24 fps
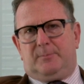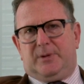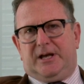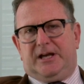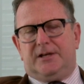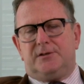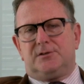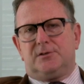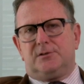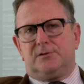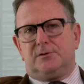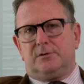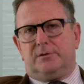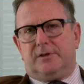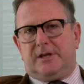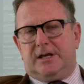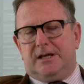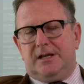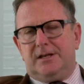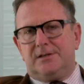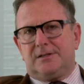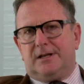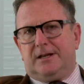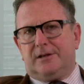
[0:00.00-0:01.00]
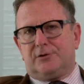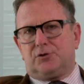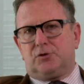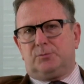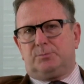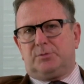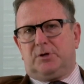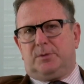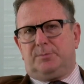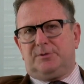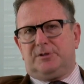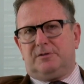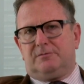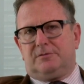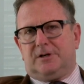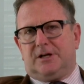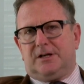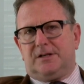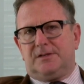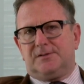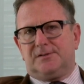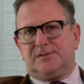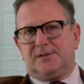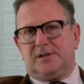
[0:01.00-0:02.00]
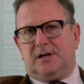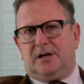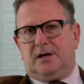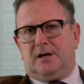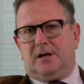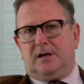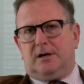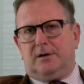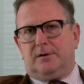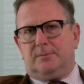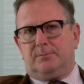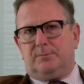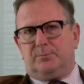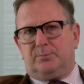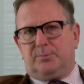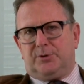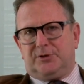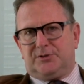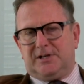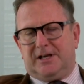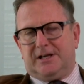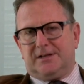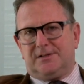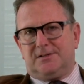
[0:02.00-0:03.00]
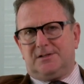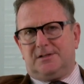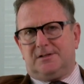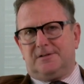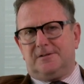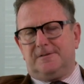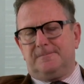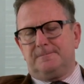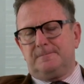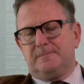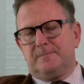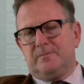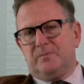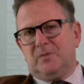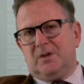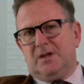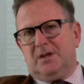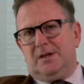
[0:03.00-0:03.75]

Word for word: uh, patent or their intellectual property rights are protected.